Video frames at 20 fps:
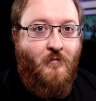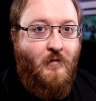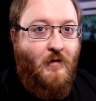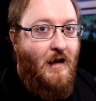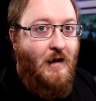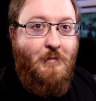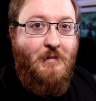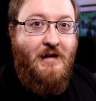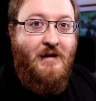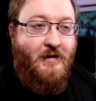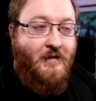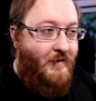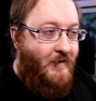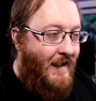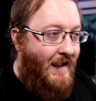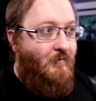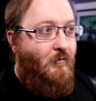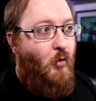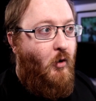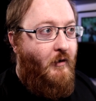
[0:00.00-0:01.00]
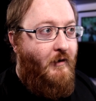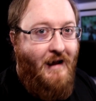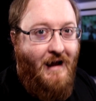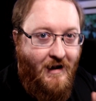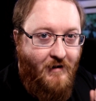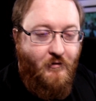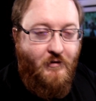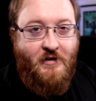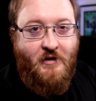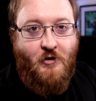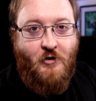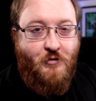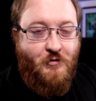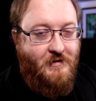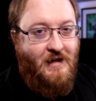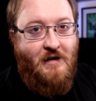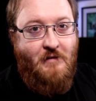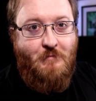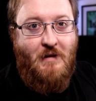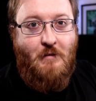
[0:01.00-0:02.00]
I mean everyone, every single
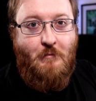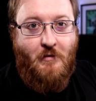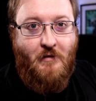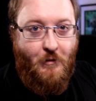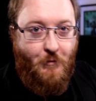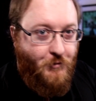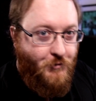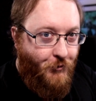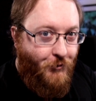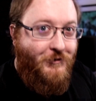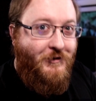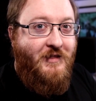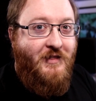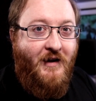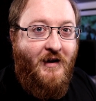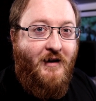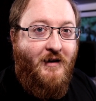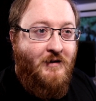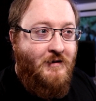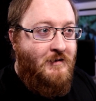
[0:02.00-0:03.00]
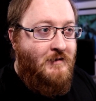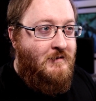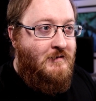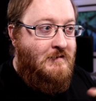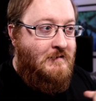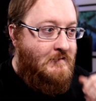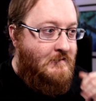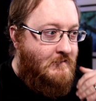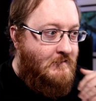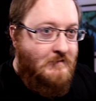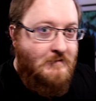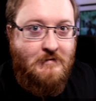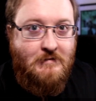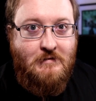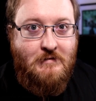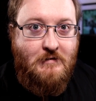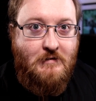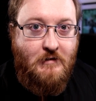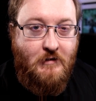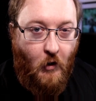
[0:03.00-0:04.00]
staff member that was already there,
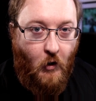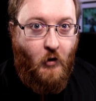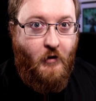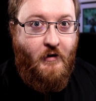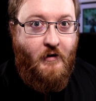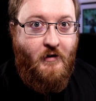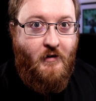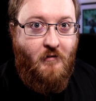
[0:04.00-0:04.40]
gone.